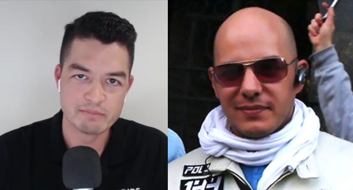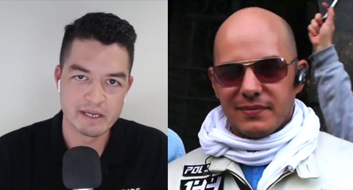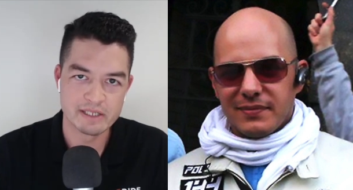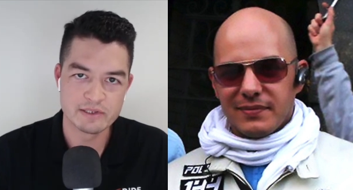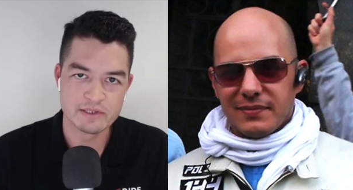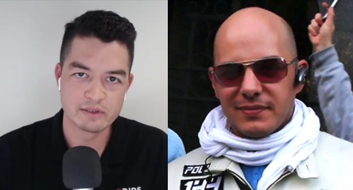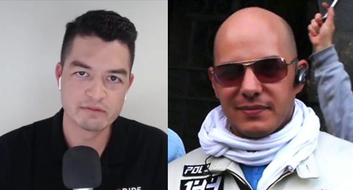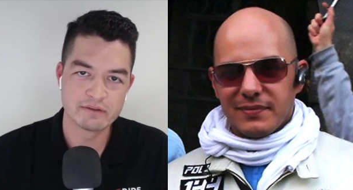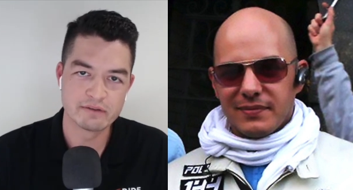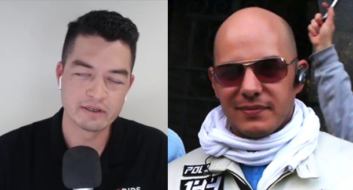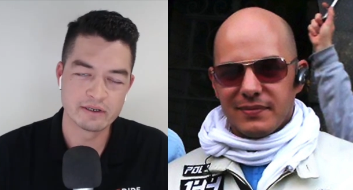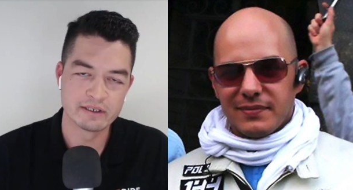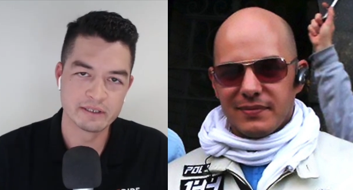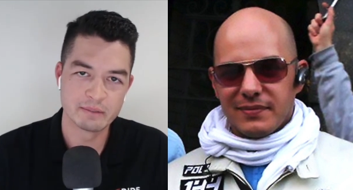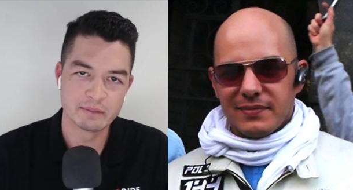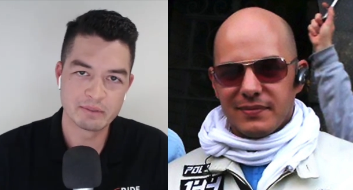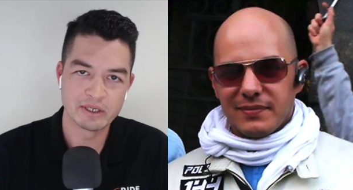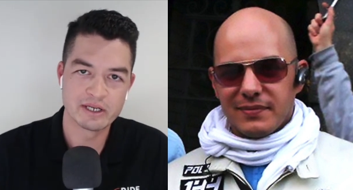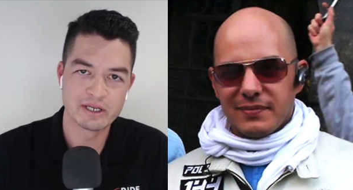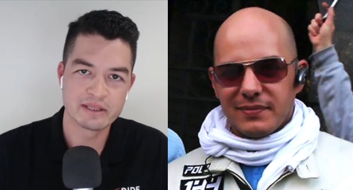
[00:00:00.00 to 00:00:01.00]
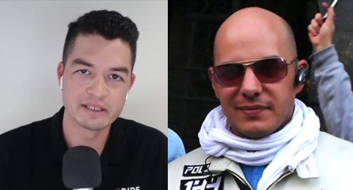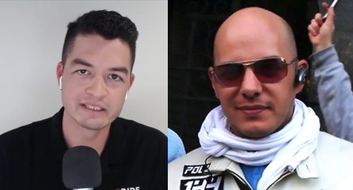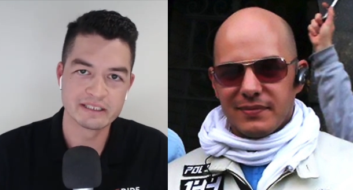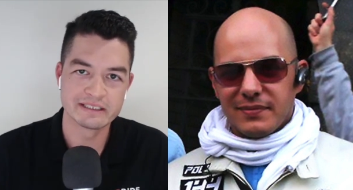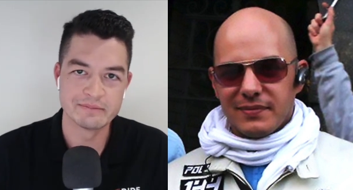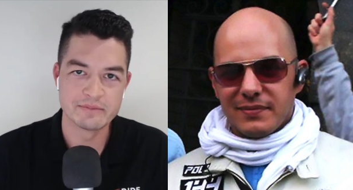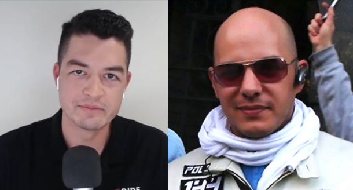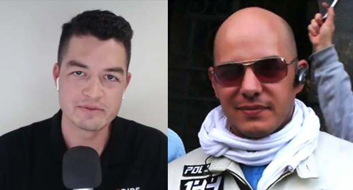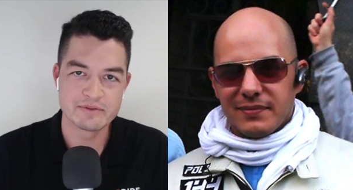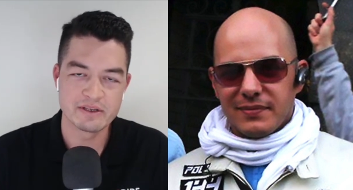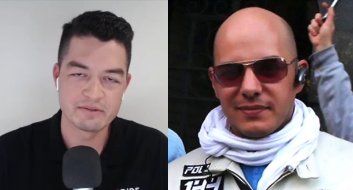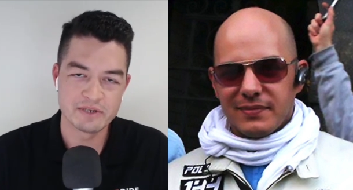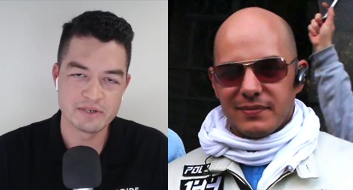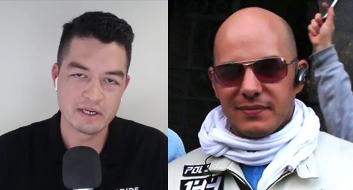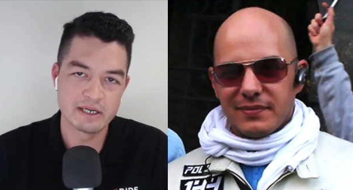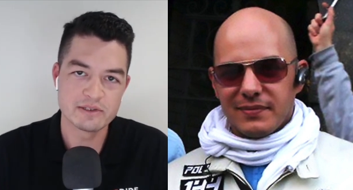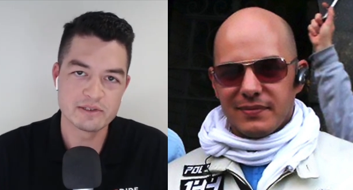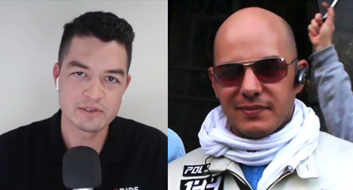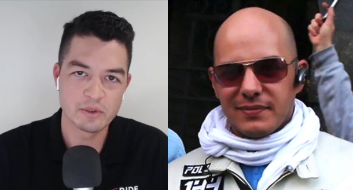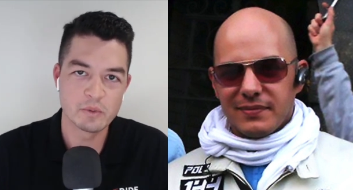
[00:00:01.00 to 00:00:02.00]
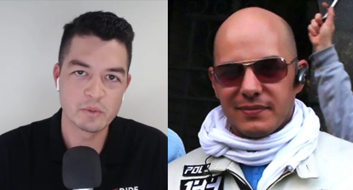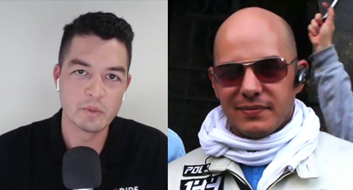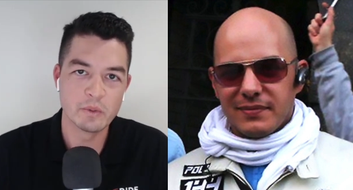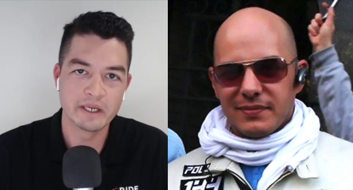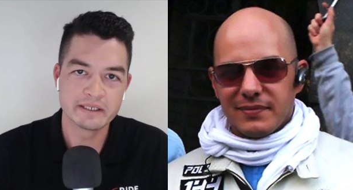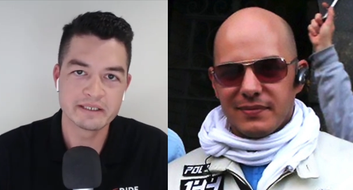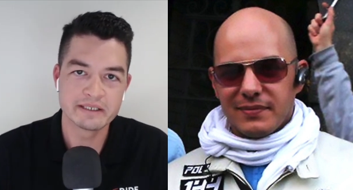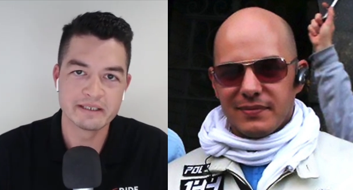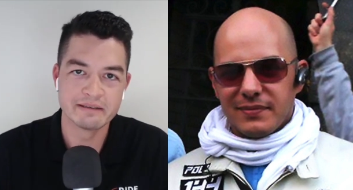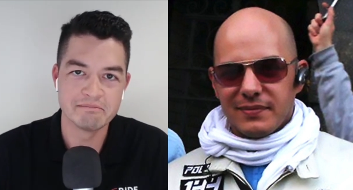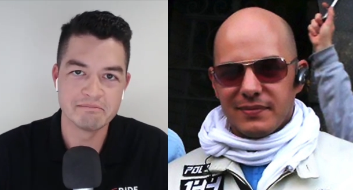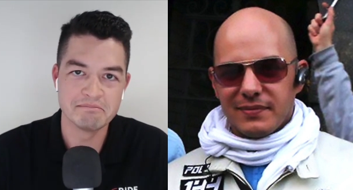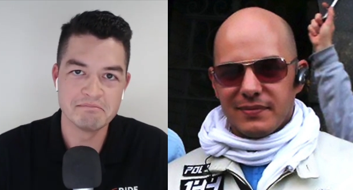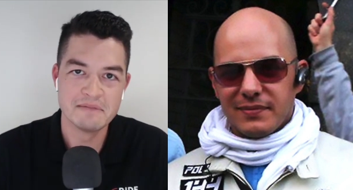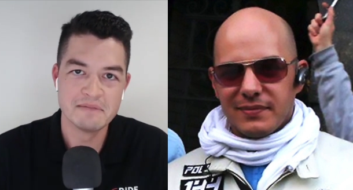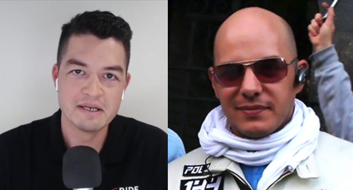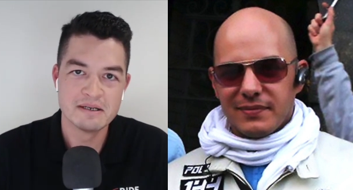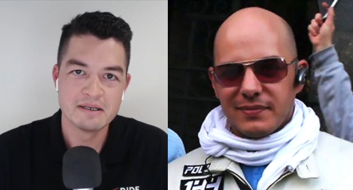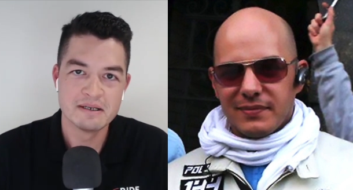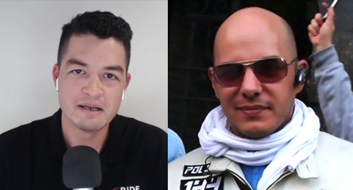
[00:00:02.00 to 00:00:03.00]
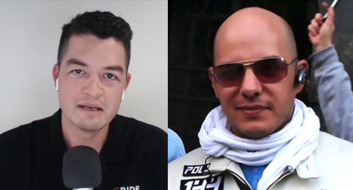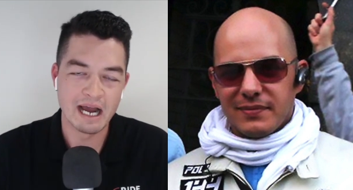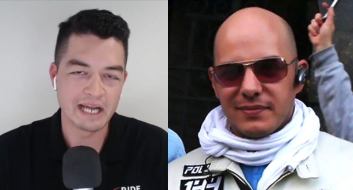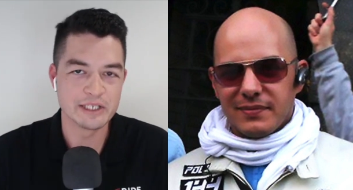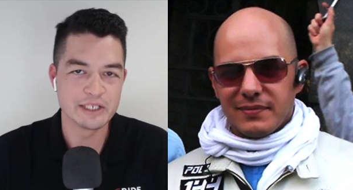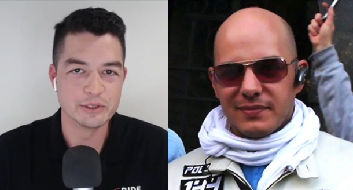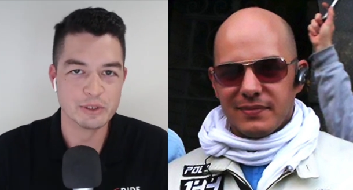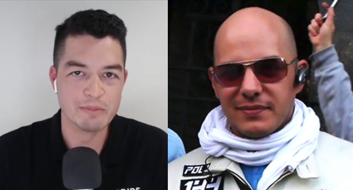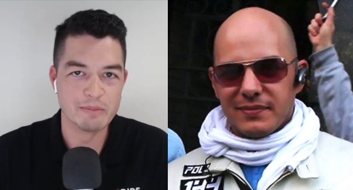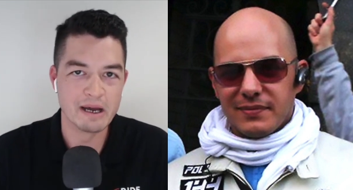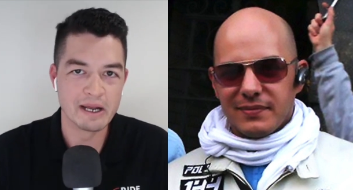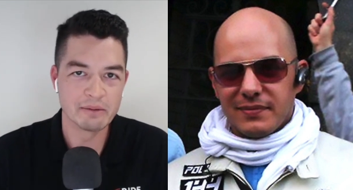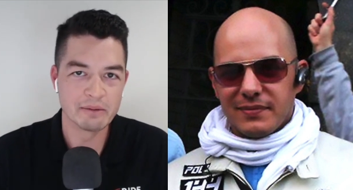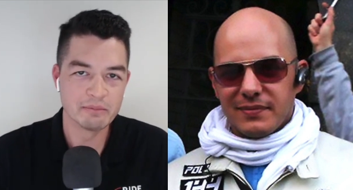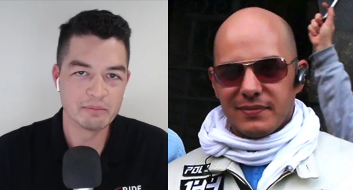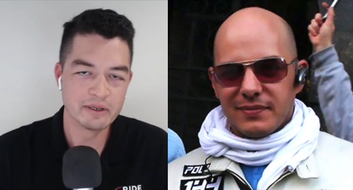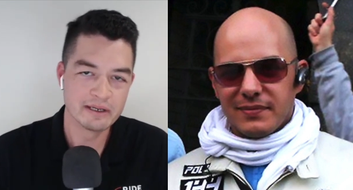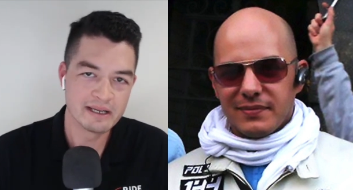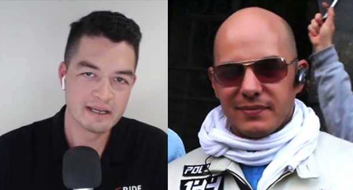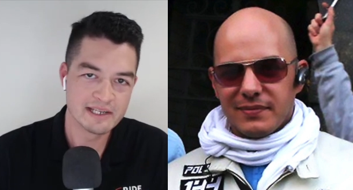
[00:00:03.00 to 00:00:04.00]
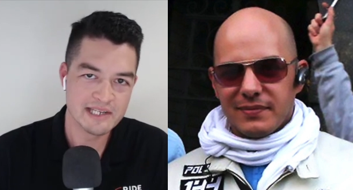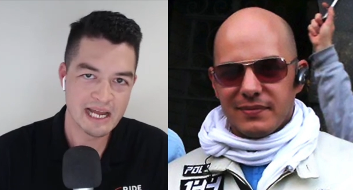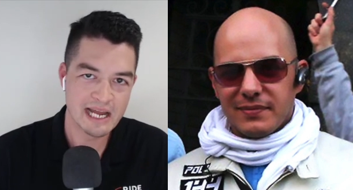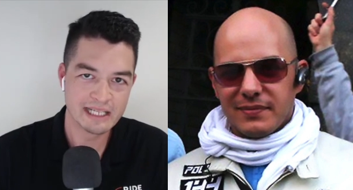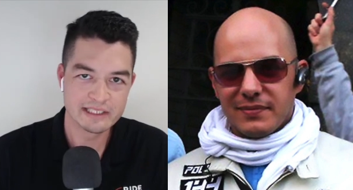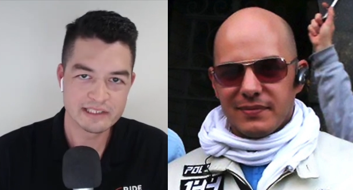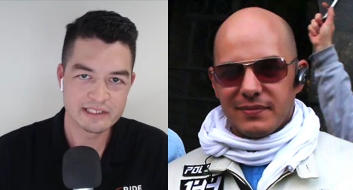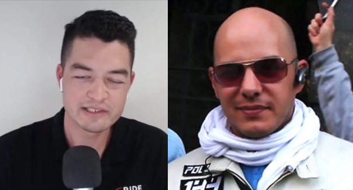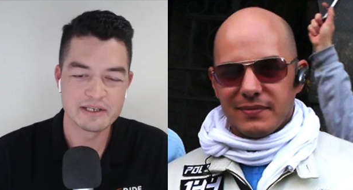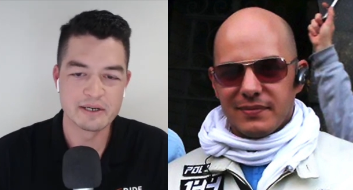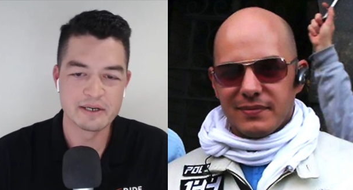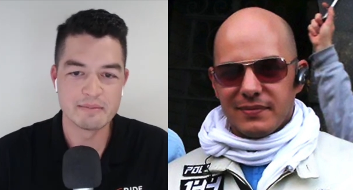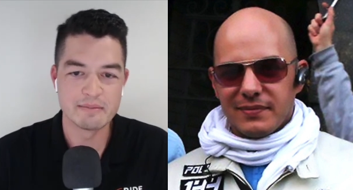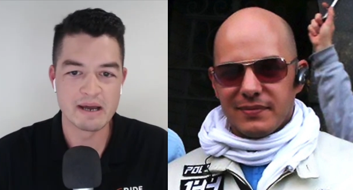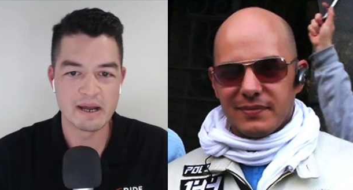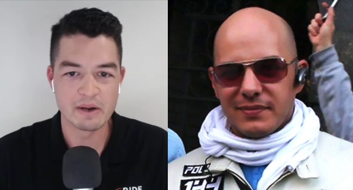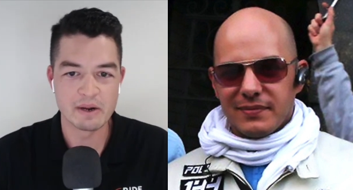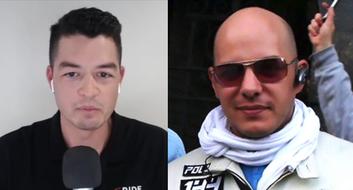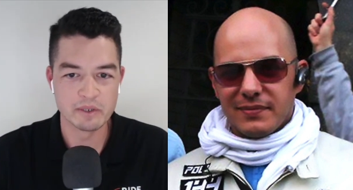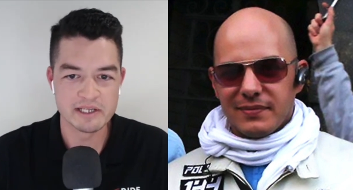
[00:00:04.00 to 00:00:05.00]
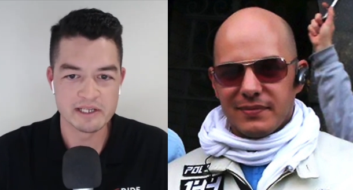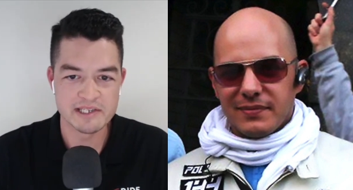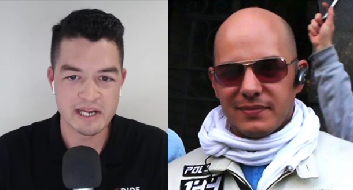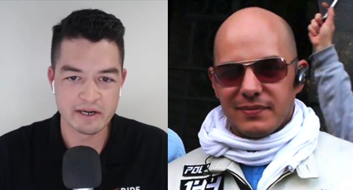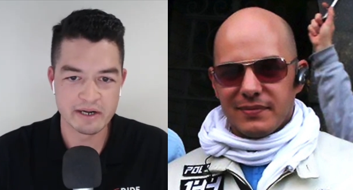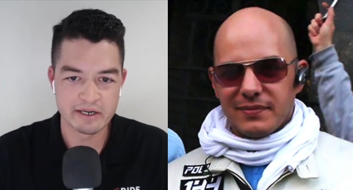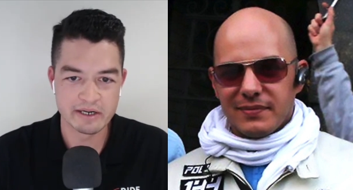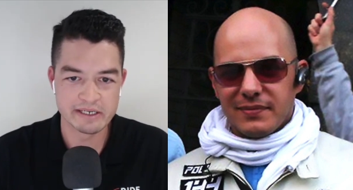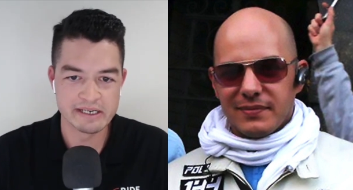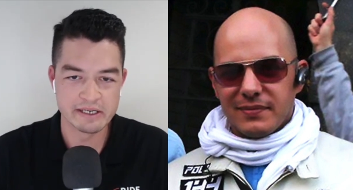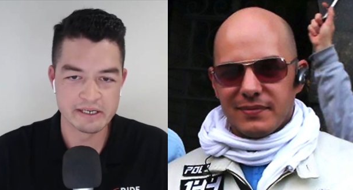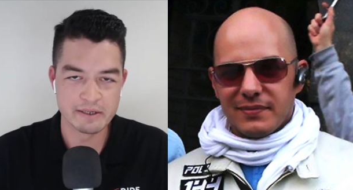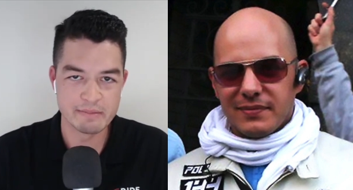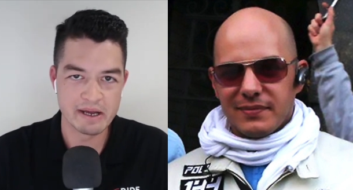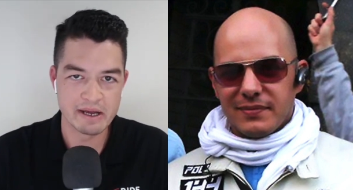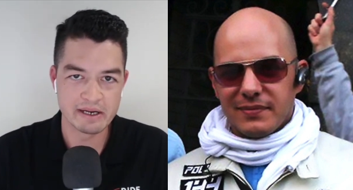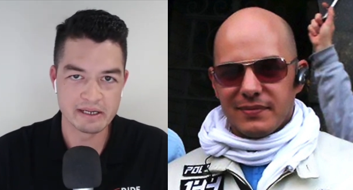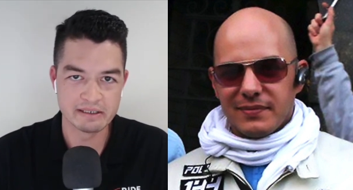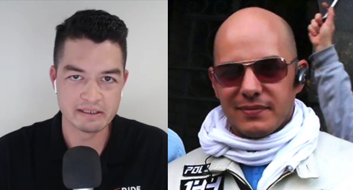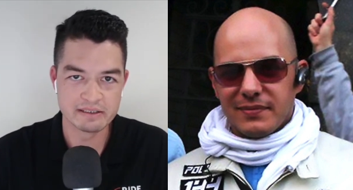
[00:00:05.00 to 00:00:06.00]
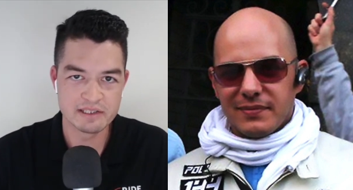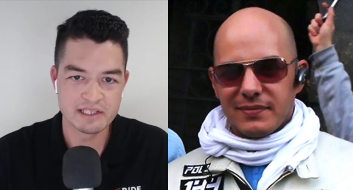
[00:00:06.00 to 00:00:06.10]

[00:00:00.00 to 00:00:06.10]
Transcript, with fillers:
Speaker 1: we made so far, and they're probably thinking to themselves, "All right, so what can I do about it? What has Alex done about it? What has Harry done about it?"